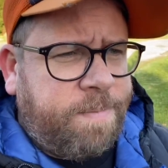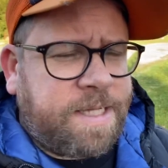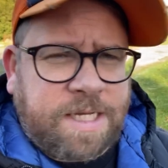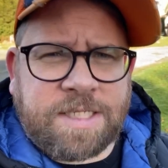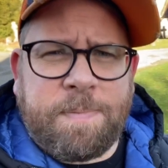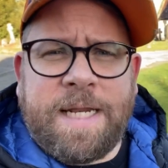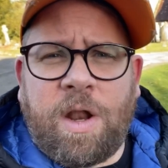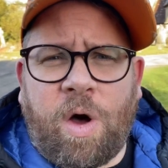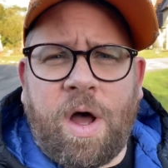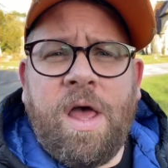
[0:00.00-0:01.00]
It does mean a
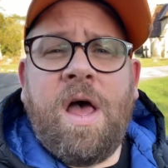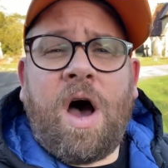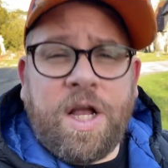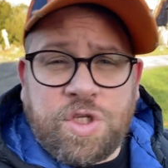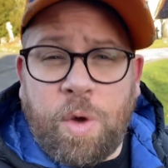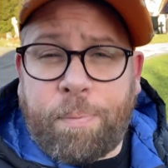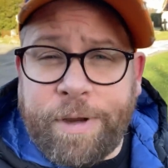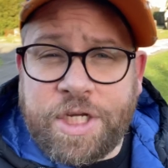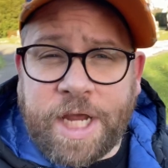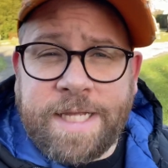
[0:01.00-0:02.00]
lot. I do
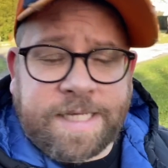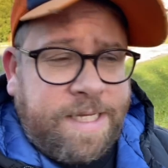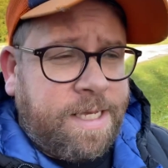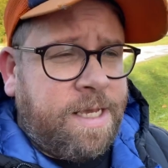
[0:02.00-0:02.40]
appreciate it.